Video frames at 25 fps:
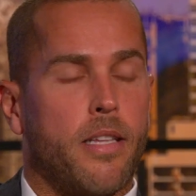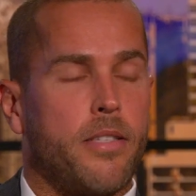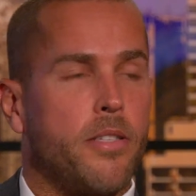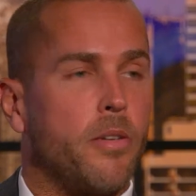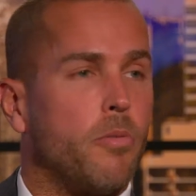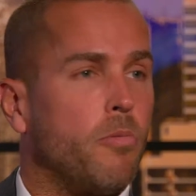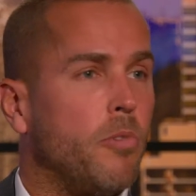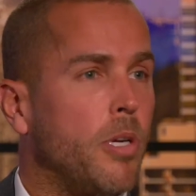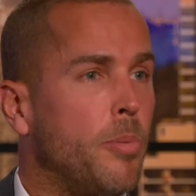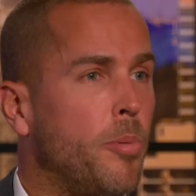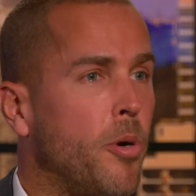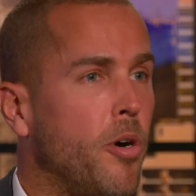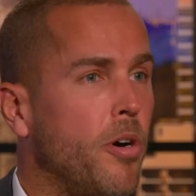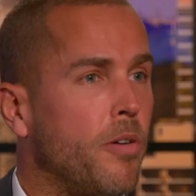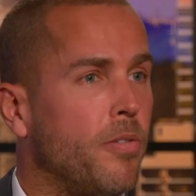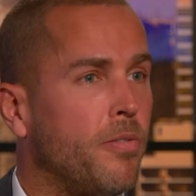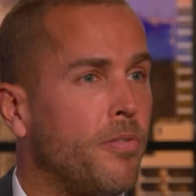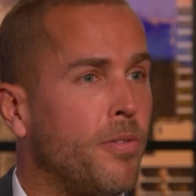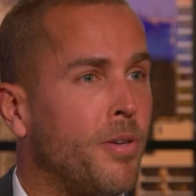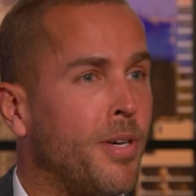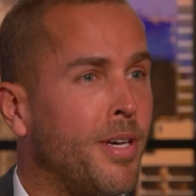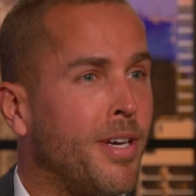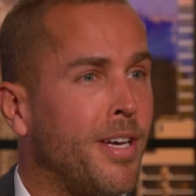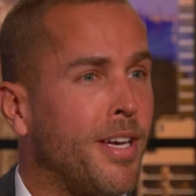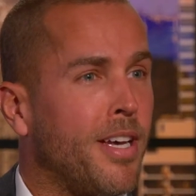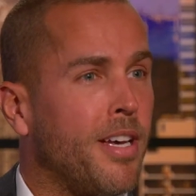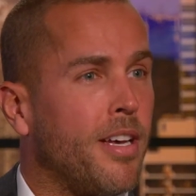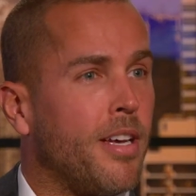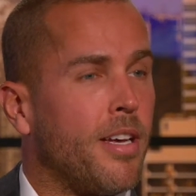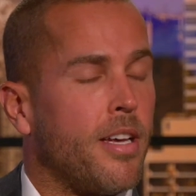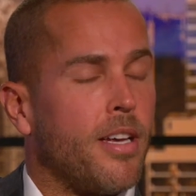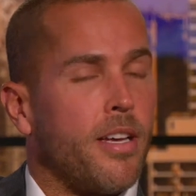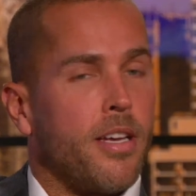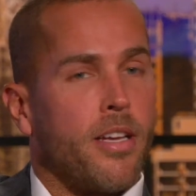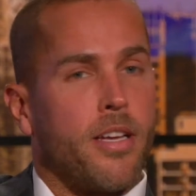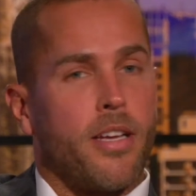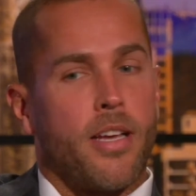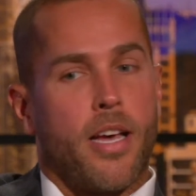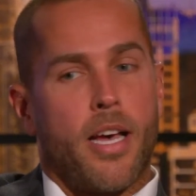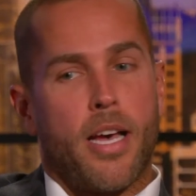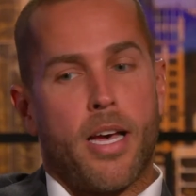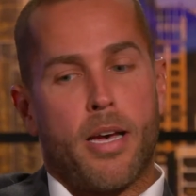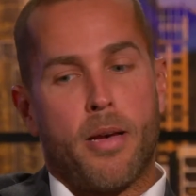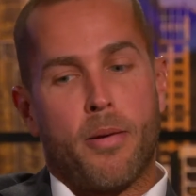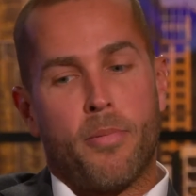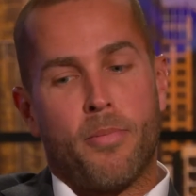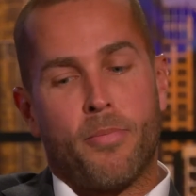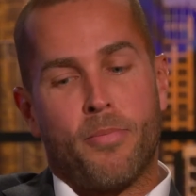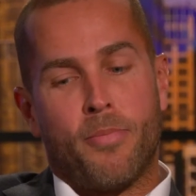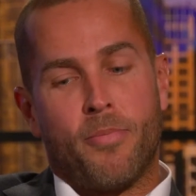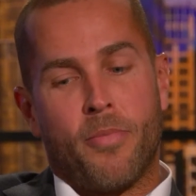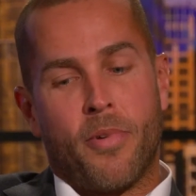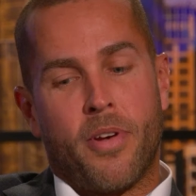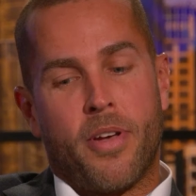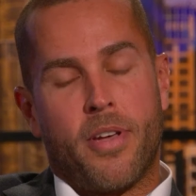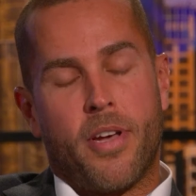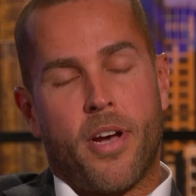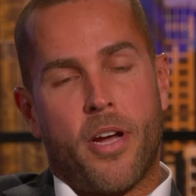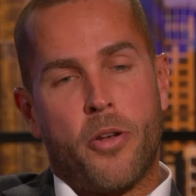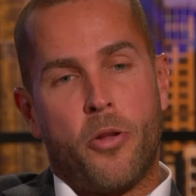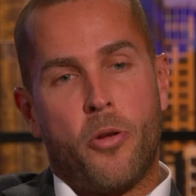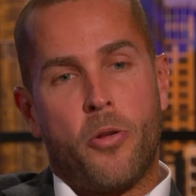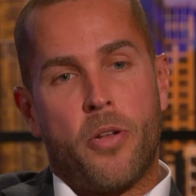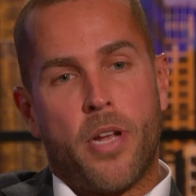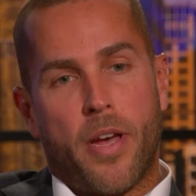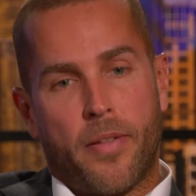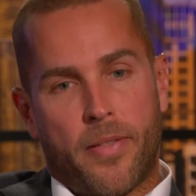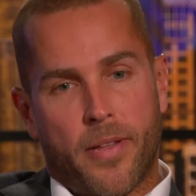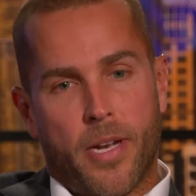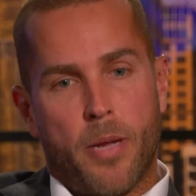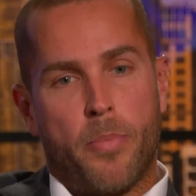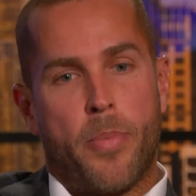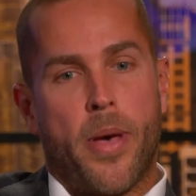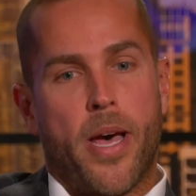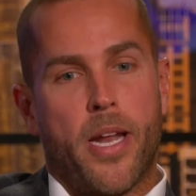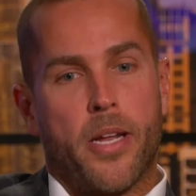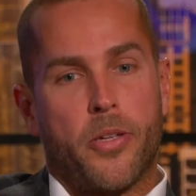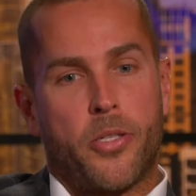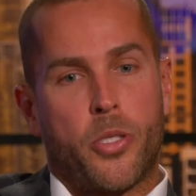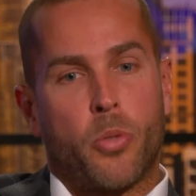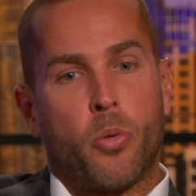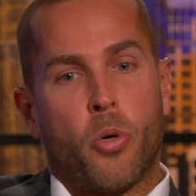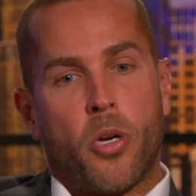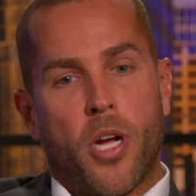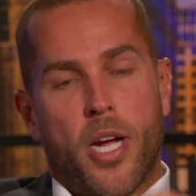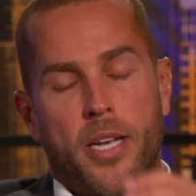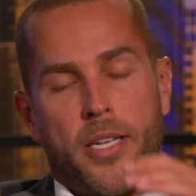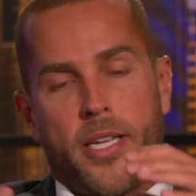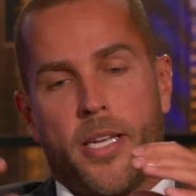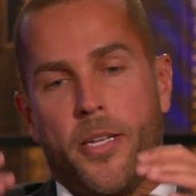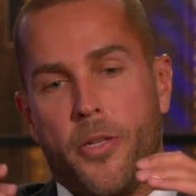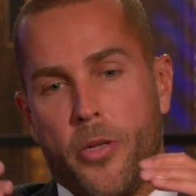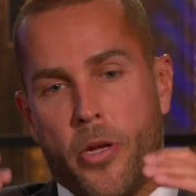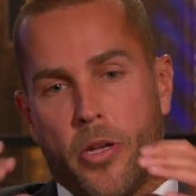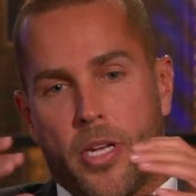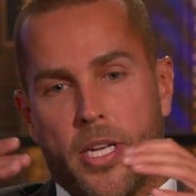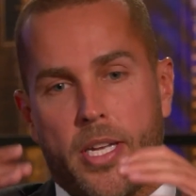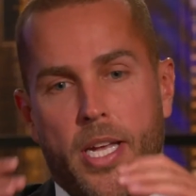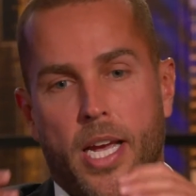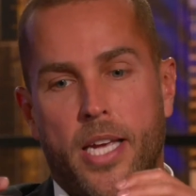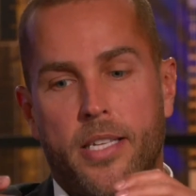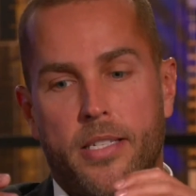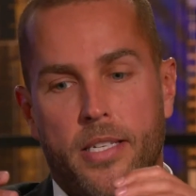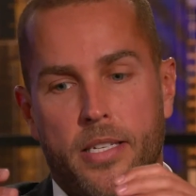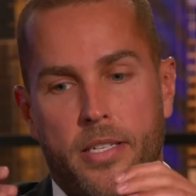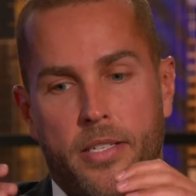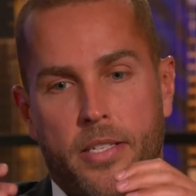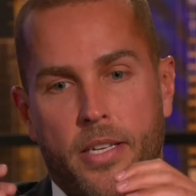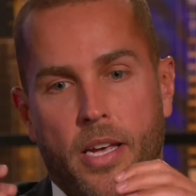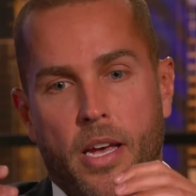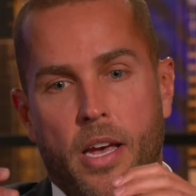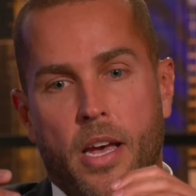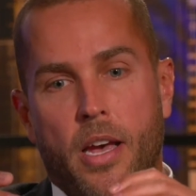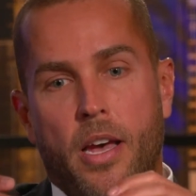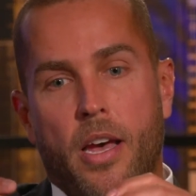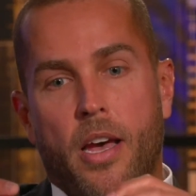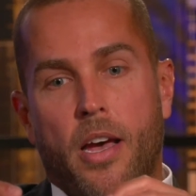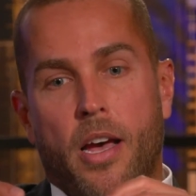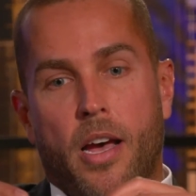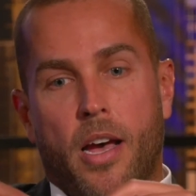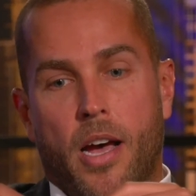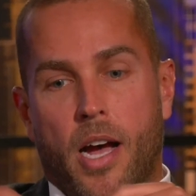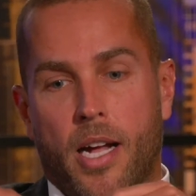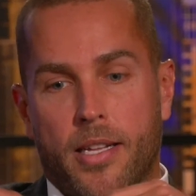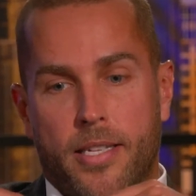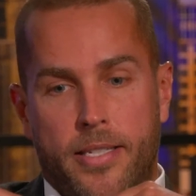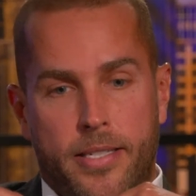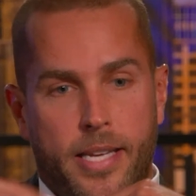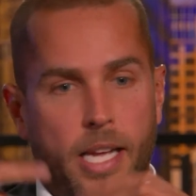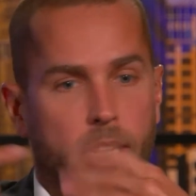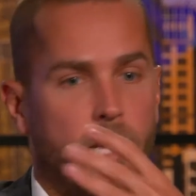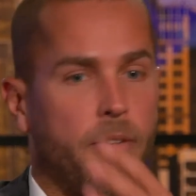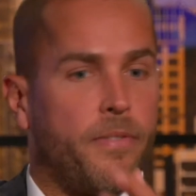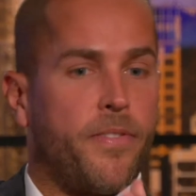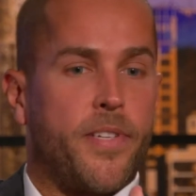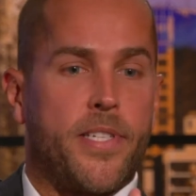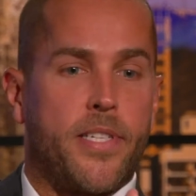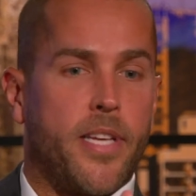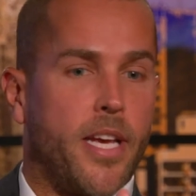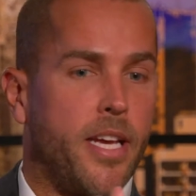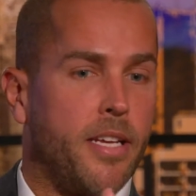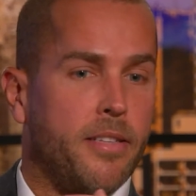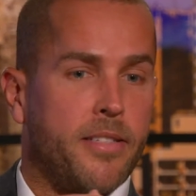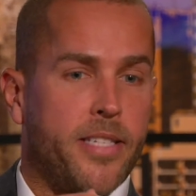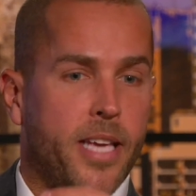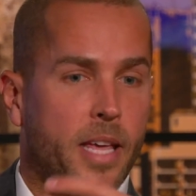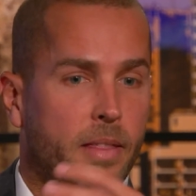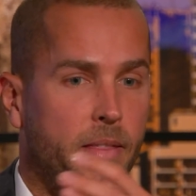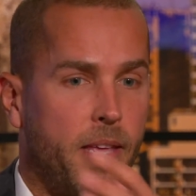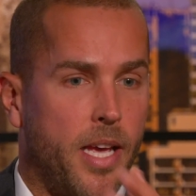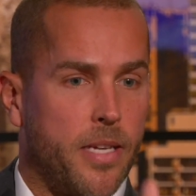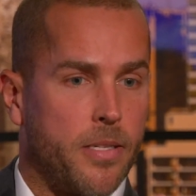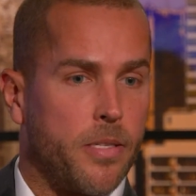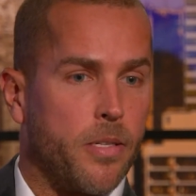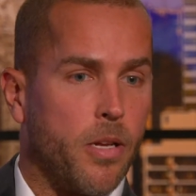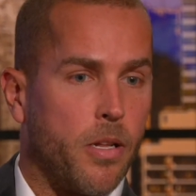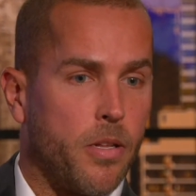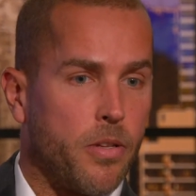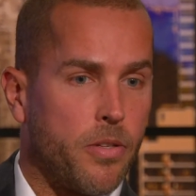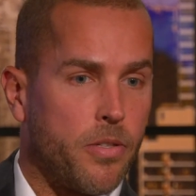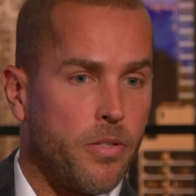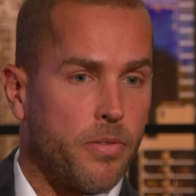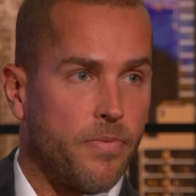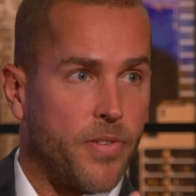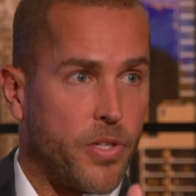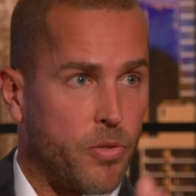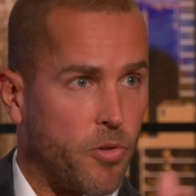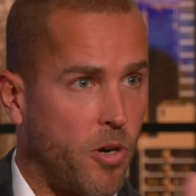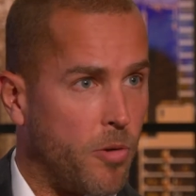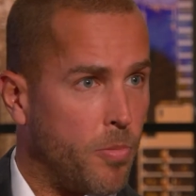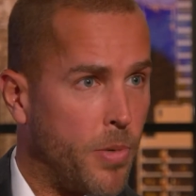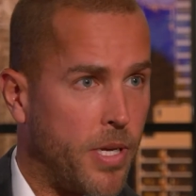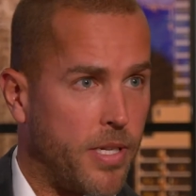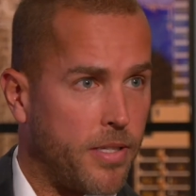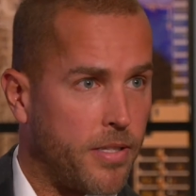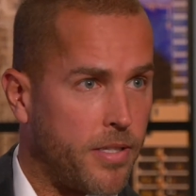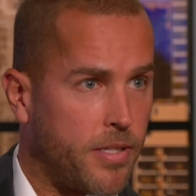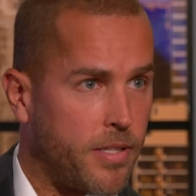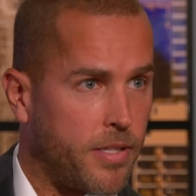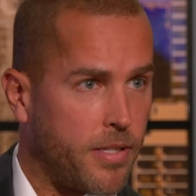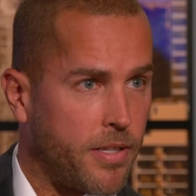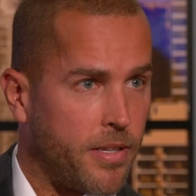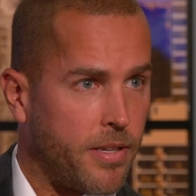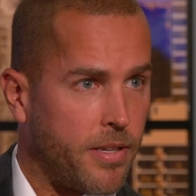a rip-off. I knew nothing about it. So what I did in the early days is I'd sell it for, say, $10,000 for 12 months.